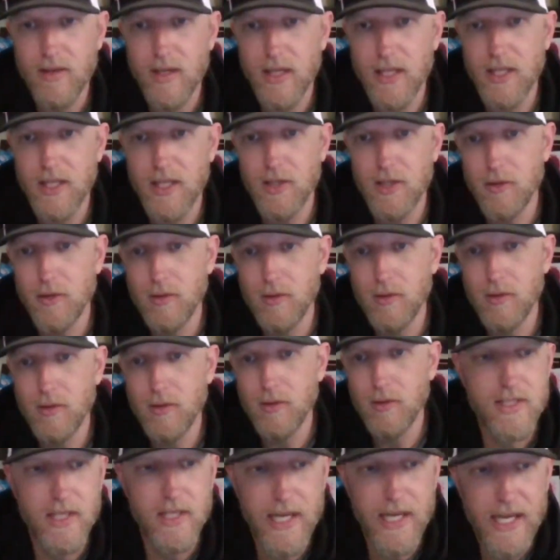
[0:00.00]
And then
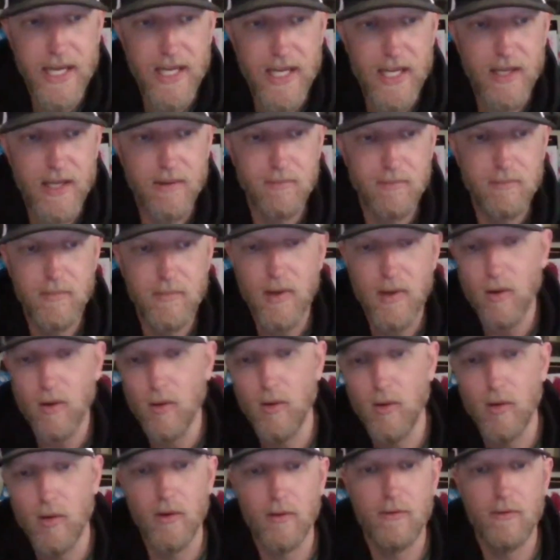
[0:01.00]
you give us a name
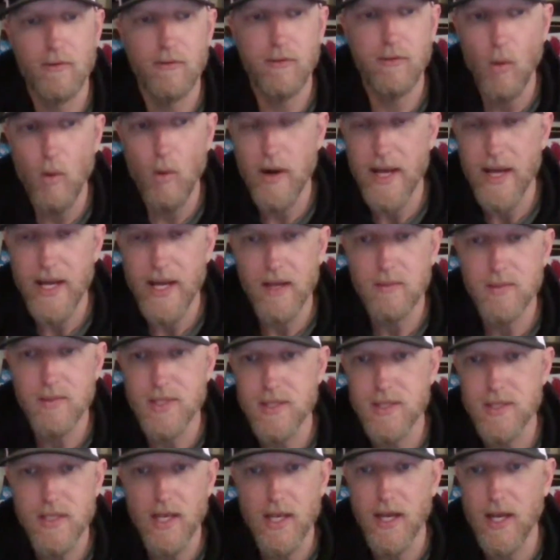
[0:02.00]
or four
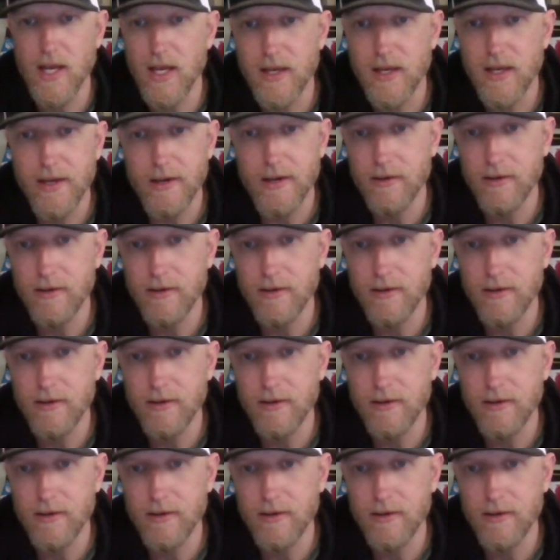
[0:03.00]
names and say, hey,